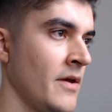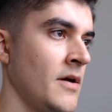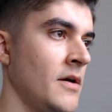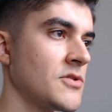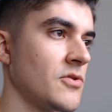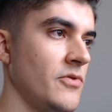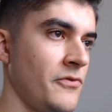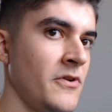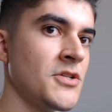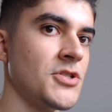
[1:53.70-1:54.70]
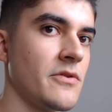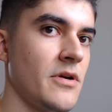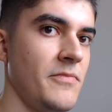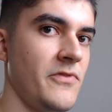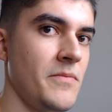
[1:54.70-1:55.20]
So you finish your
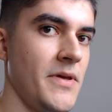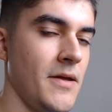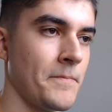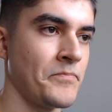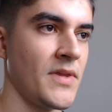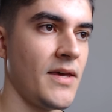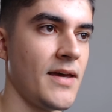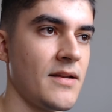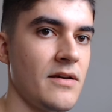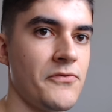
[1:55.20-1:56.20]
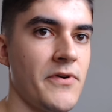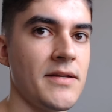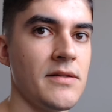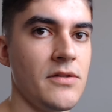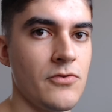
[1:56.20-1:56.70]
MVP. Can I
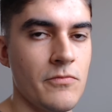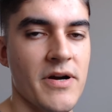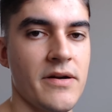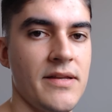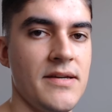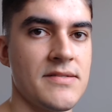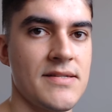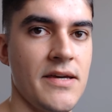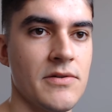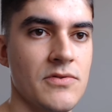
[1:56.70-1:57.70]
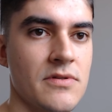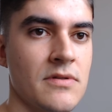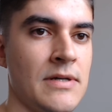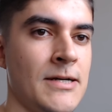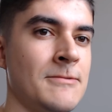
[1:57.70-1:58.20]
finally do marketing and sales?
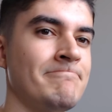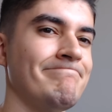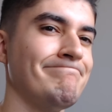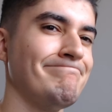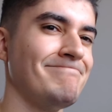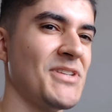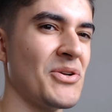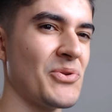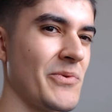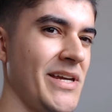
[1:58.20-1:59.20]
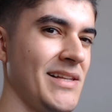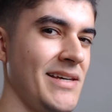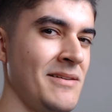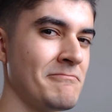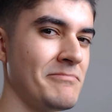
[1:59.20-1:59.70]
Not
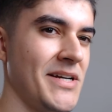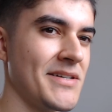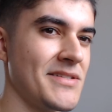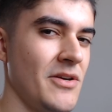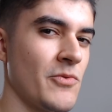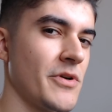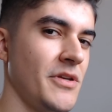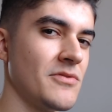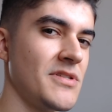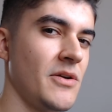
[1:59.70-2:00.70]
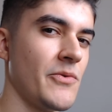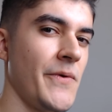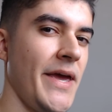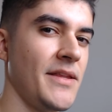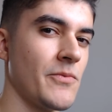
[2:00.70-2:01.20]
really, because you were using
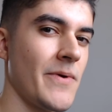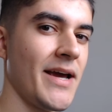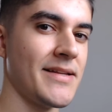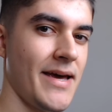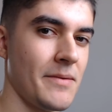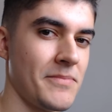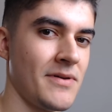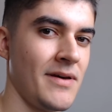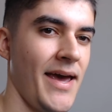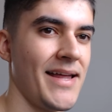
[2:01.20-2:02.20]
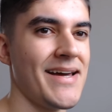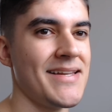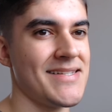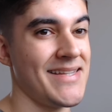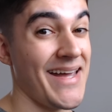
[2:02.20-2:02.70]
Create React App and that
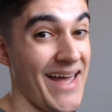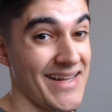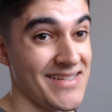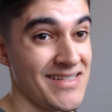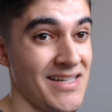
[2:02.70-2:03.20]
is dead.